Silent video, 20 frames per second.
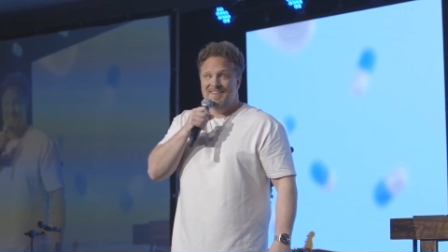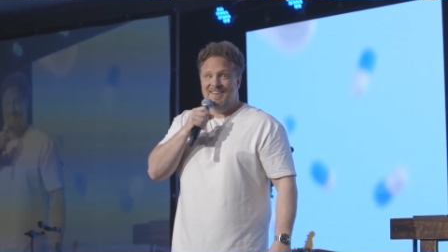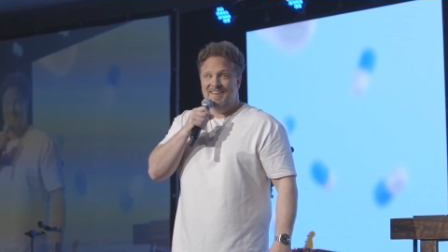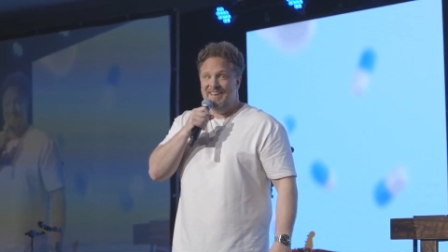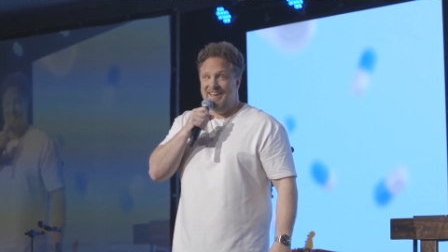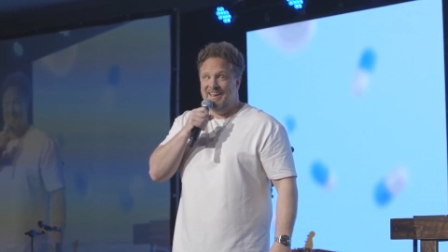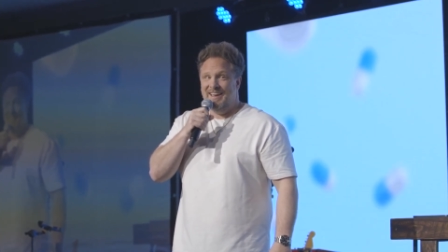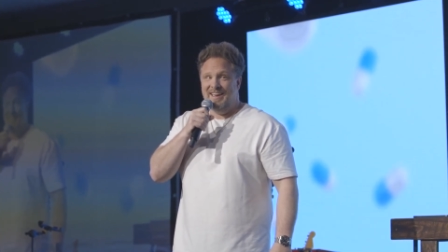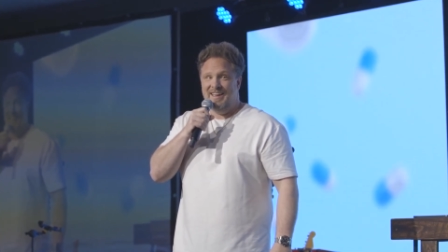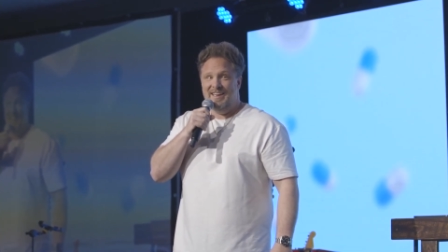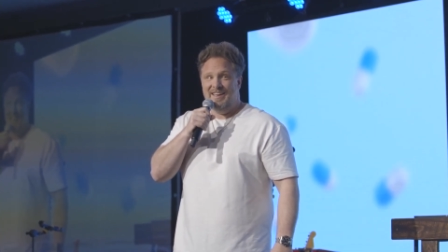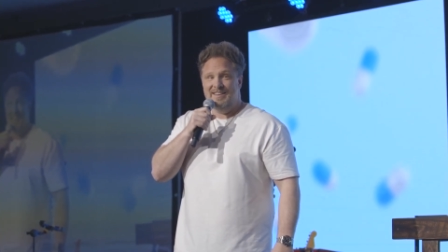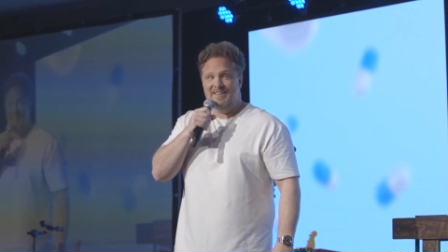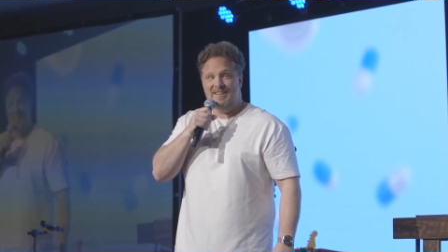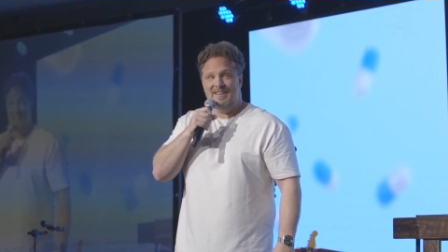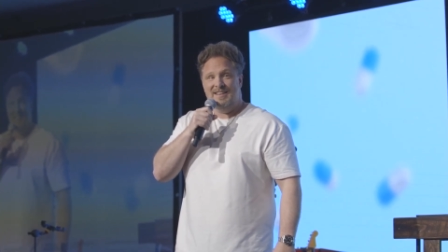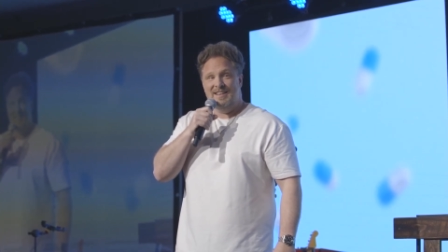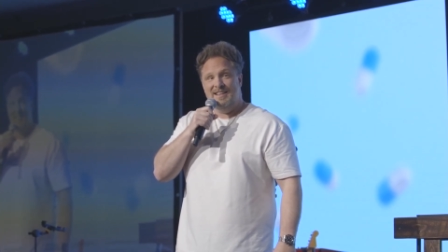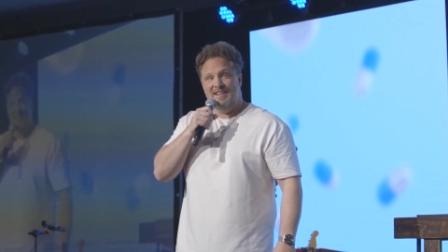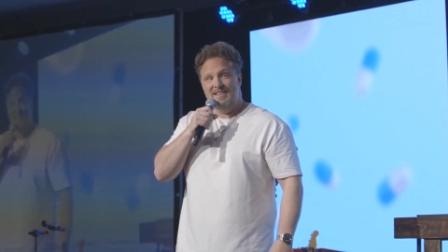
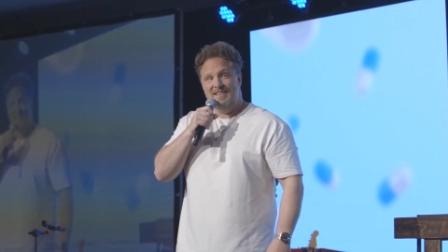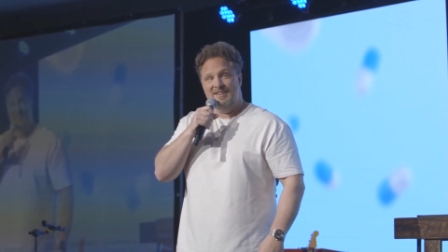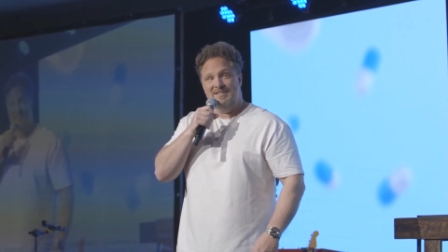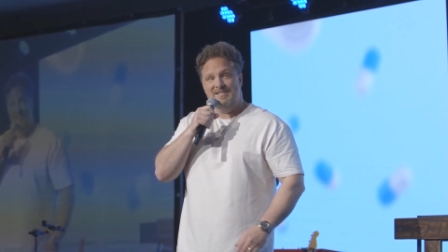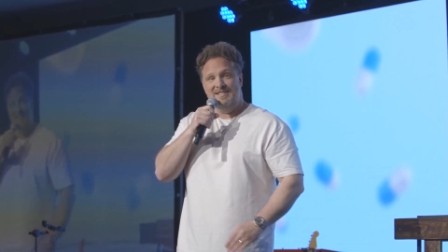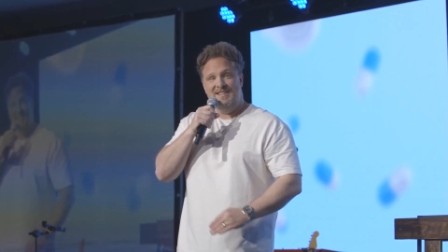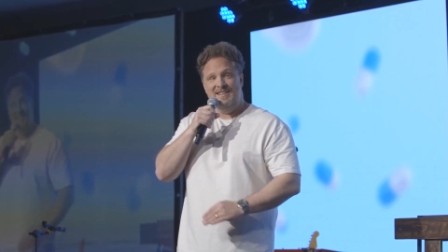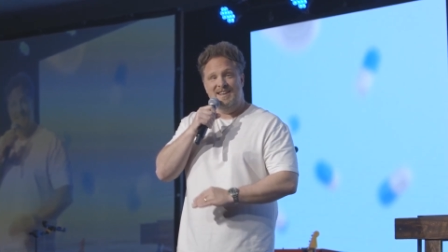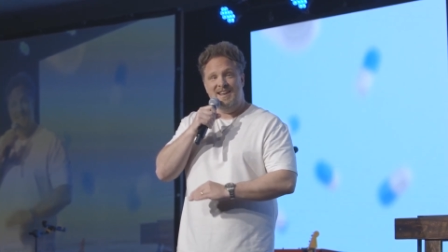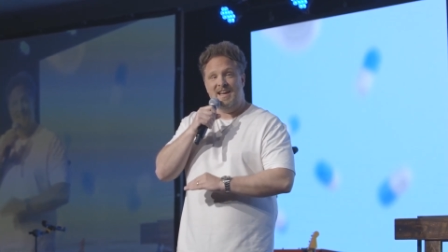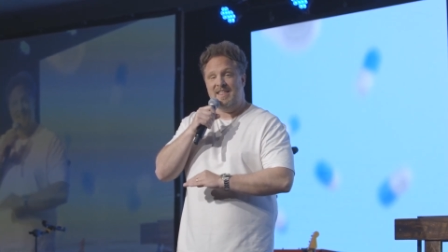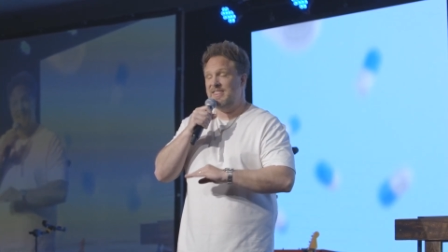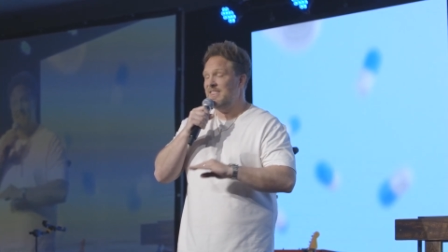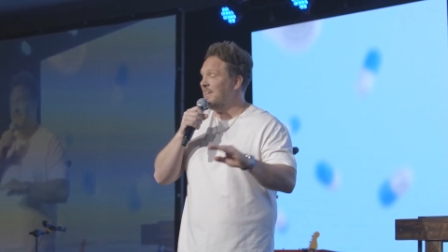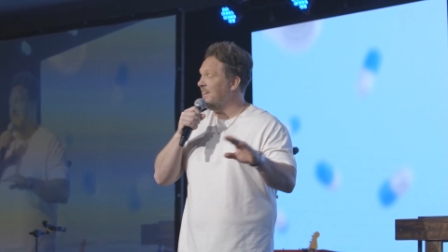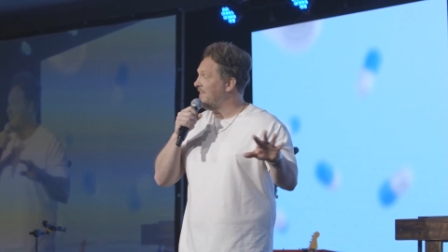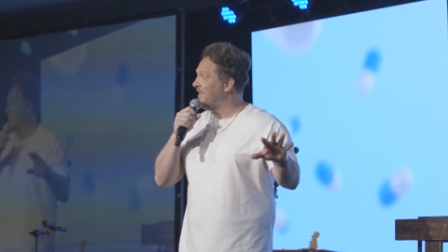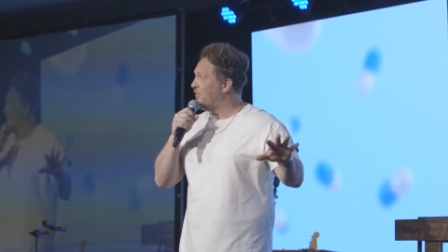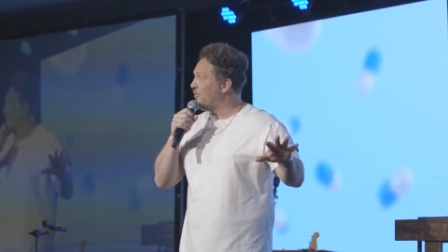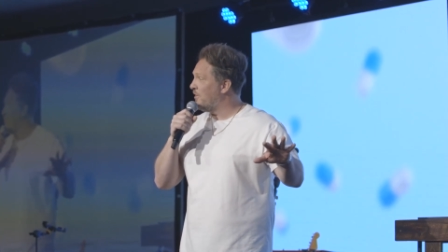And there's
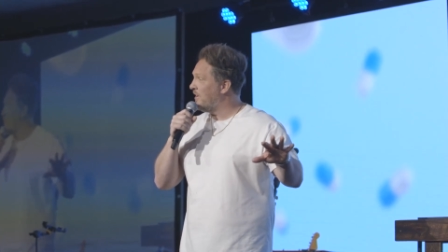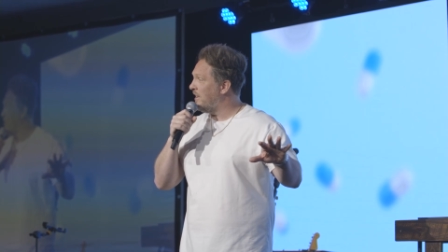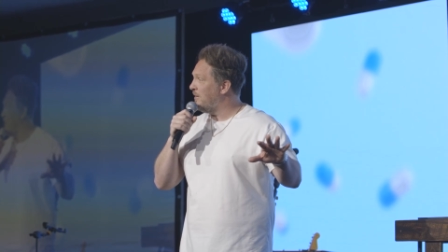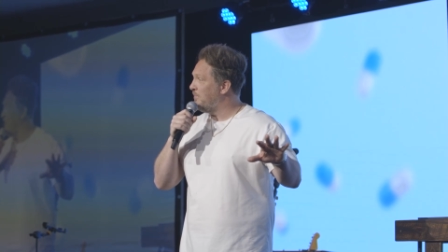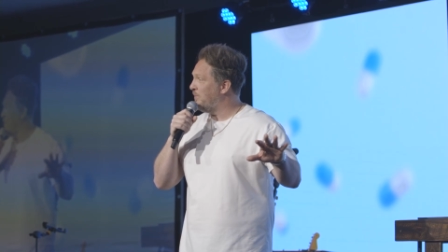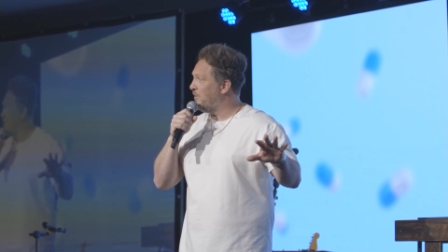nothing that will keep